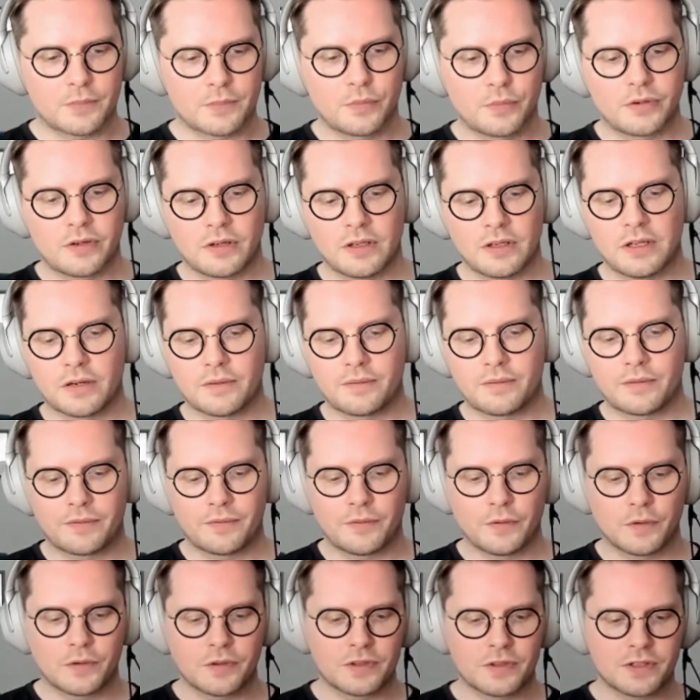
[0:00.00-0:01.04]
where a lot of our
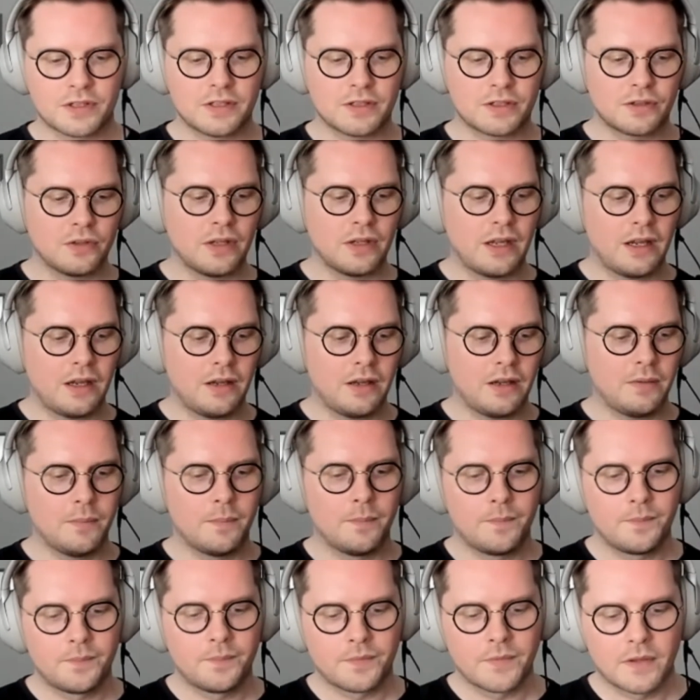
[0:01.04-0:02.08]
focus is today.
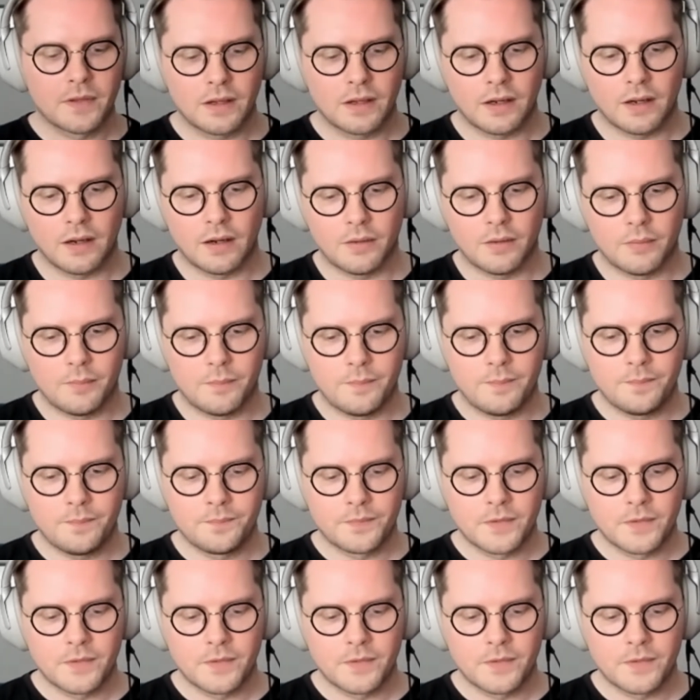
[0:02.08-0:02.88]
It